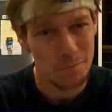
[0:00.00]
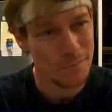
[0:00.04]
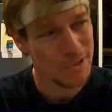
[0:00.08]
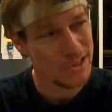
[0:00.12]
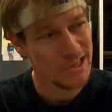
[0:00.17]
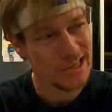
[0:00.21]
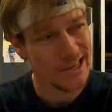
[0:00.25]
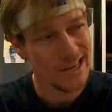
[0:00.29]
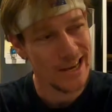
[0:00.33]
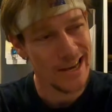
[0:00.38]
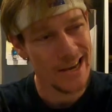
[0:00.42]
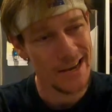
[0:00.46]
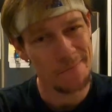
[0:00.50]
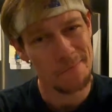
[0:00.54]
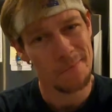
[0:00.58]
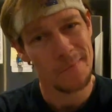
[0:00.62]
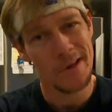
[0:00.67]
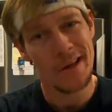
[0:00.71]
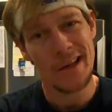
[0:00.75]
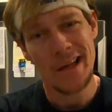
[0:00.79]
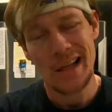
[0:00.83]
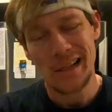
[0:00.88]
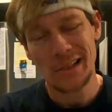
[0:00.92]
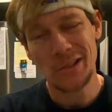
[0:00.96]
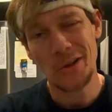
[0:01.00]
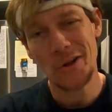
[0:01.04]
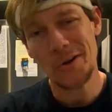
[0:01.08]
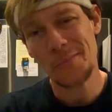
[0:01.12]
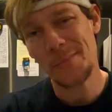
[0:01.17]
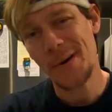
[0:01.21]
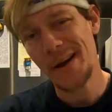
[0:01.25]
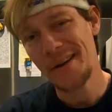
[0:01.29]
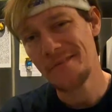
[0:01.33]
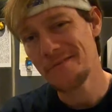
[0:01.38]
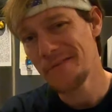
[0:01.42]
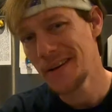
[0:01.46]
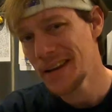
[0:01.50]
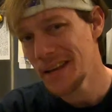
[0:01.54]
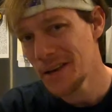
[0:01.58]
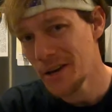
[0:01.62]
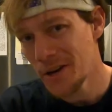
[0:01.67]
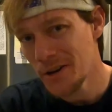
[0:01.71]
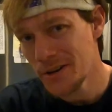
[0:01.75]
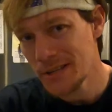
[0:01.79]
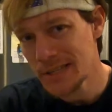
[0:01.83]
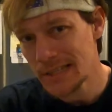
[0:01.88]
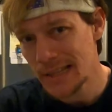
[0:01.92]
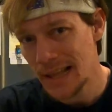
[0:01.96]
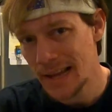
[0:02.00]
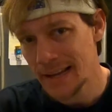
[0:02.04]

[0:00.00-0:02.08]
You see, a lot of my videos